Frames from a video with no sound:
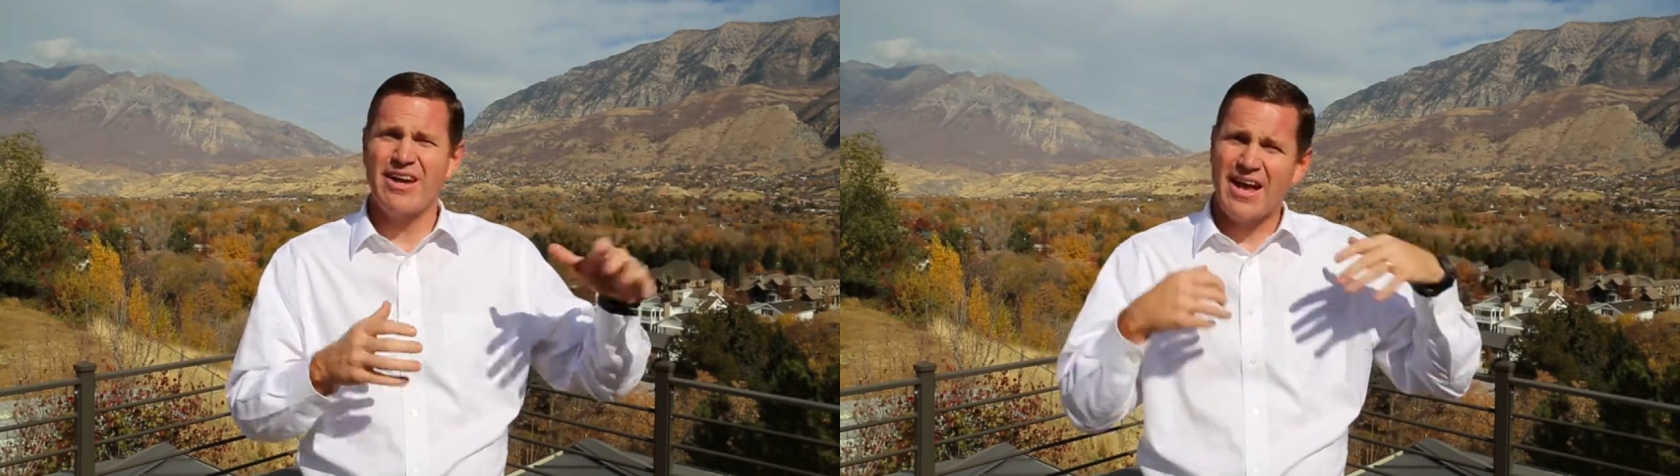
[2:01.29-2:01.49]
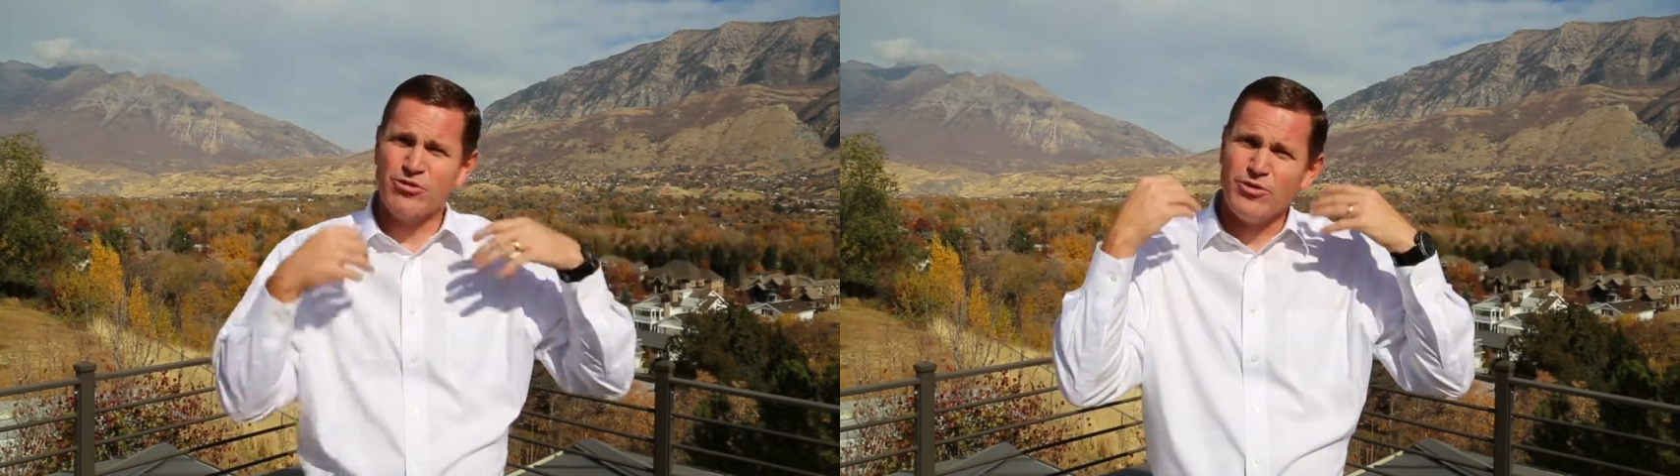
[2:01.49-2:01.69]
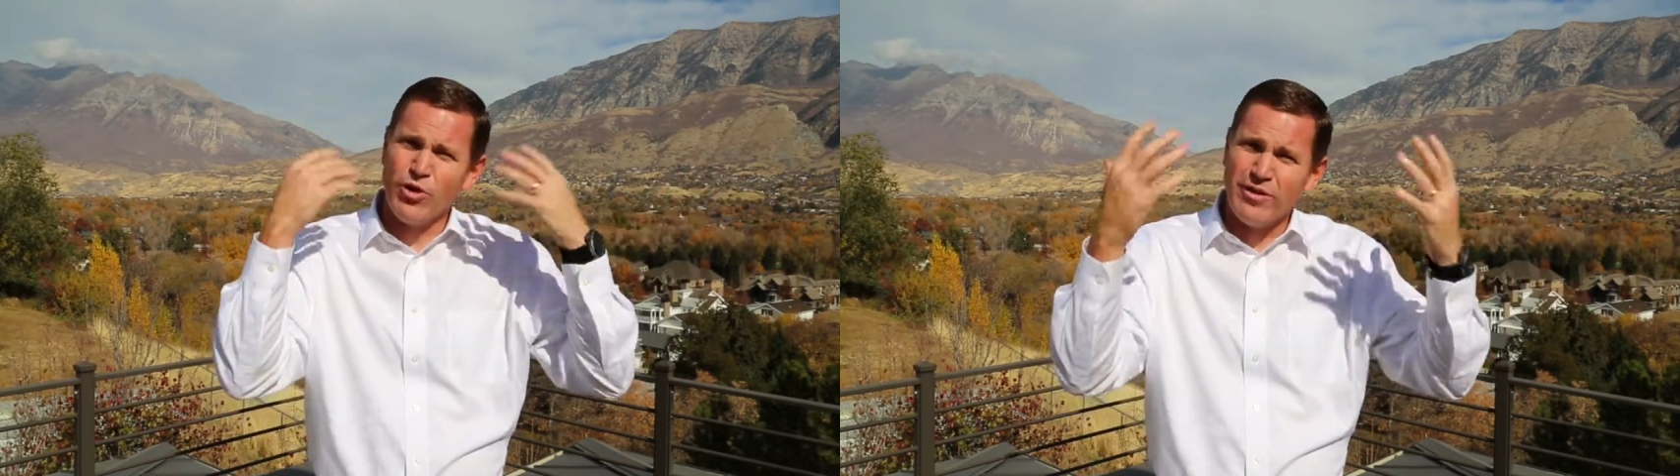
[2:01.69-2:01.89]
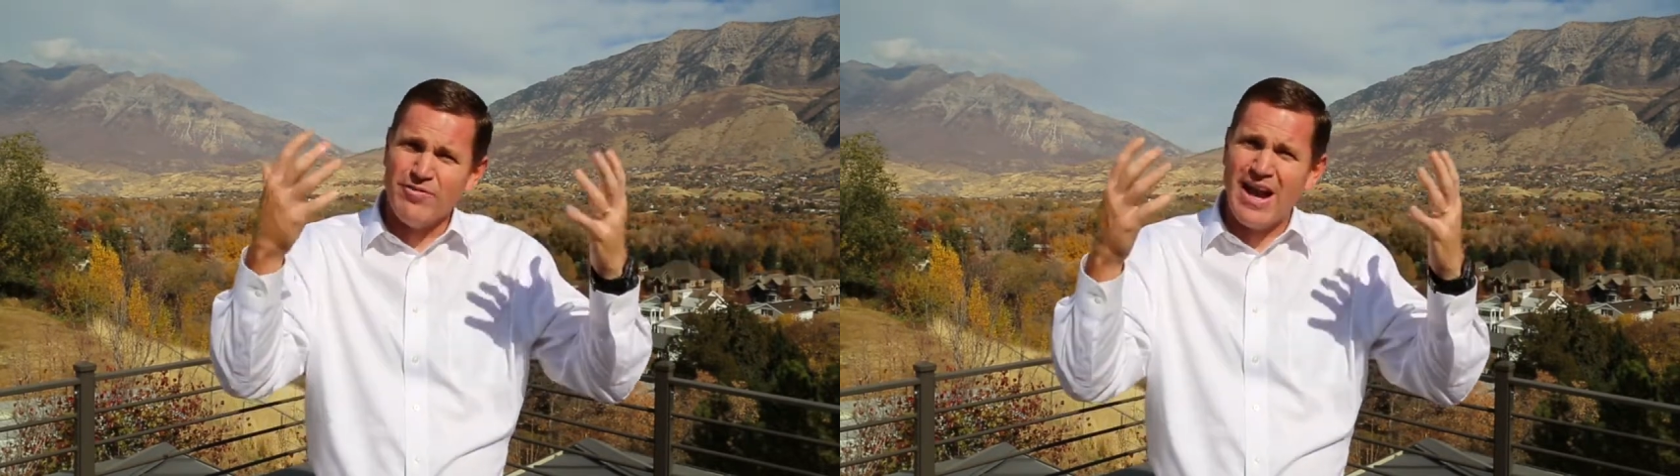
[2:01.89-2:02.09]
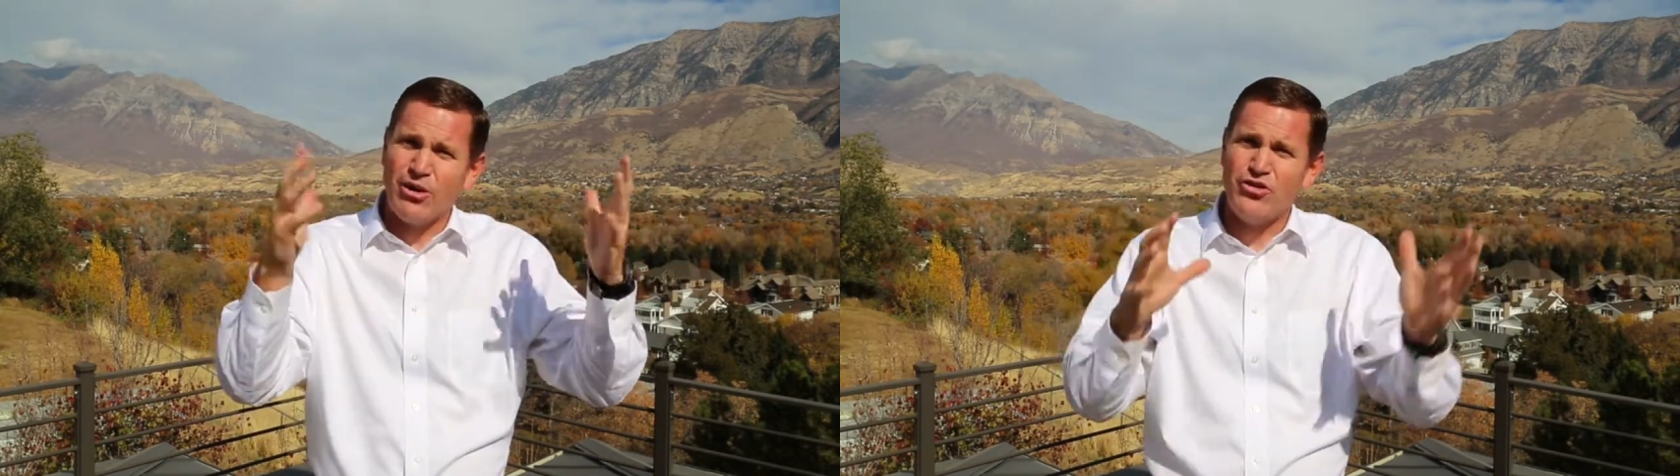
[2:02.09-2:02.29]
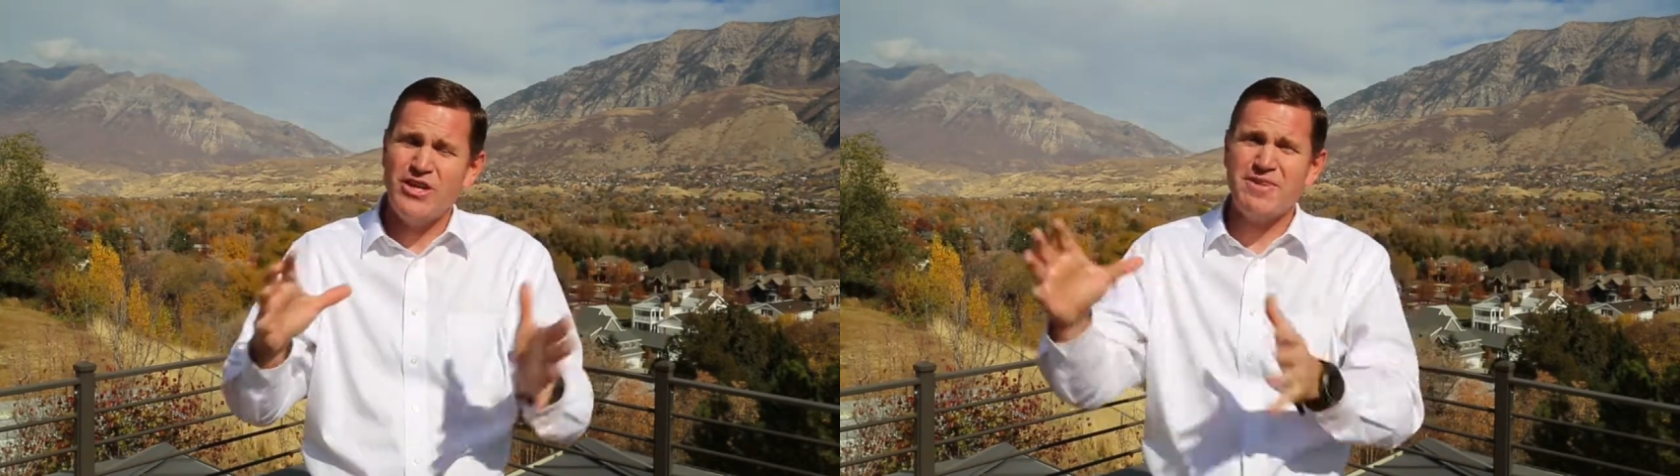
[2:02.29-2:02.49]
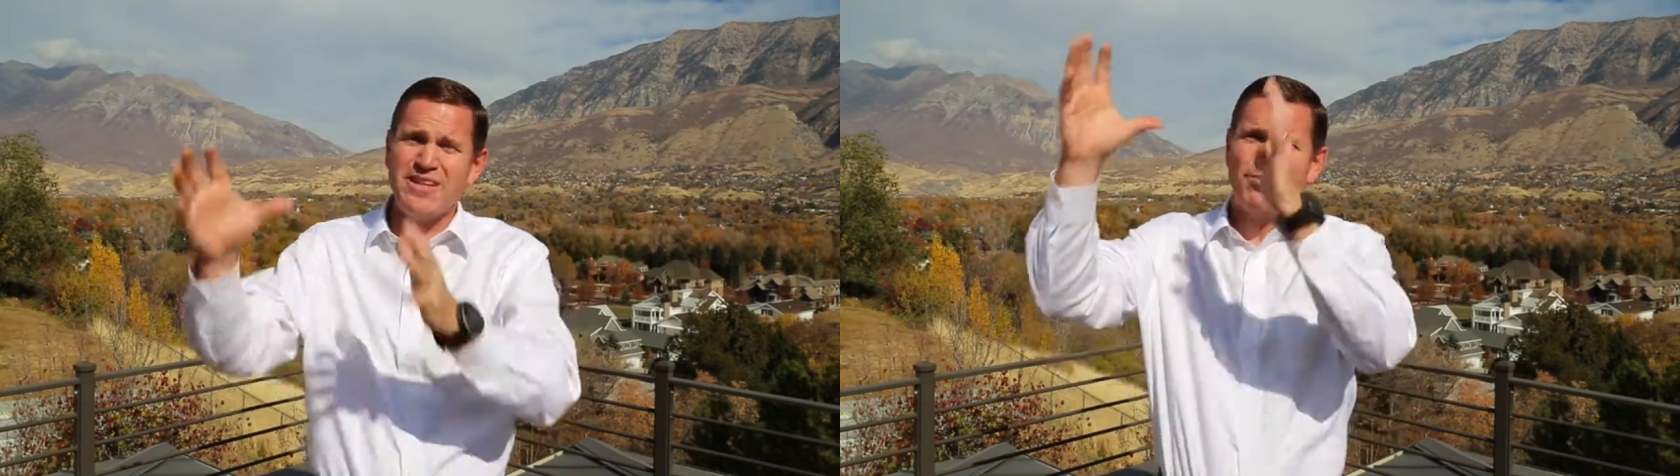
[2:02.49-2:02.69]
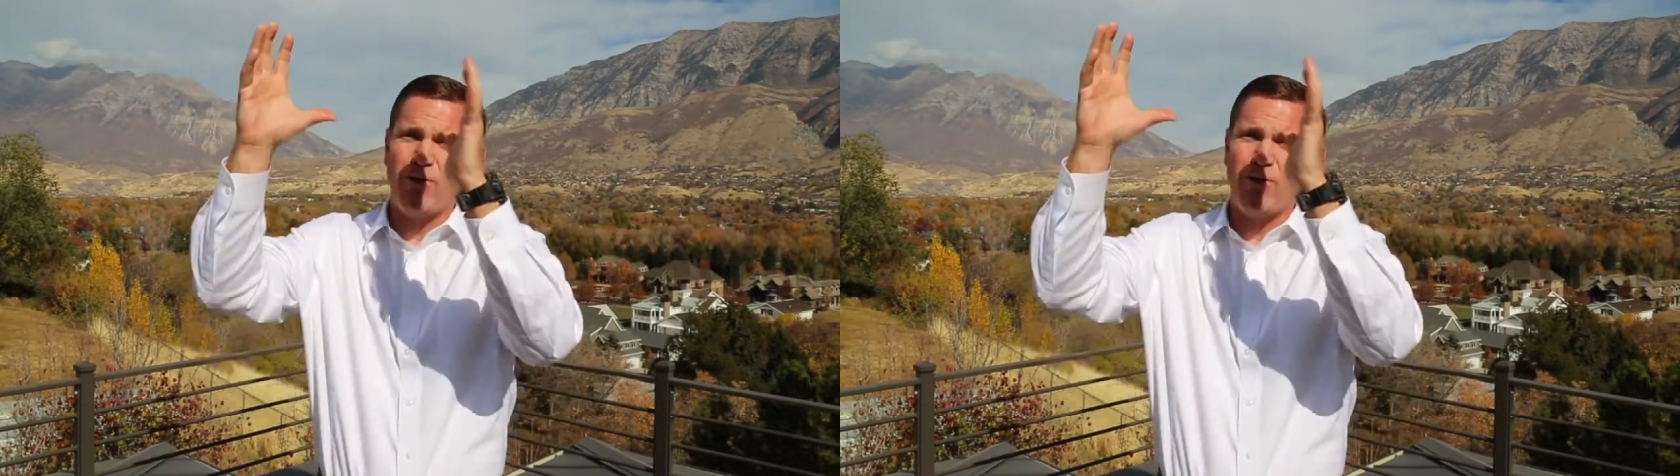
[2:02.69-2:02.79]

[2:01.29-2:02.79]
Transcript: as a result of now shifting the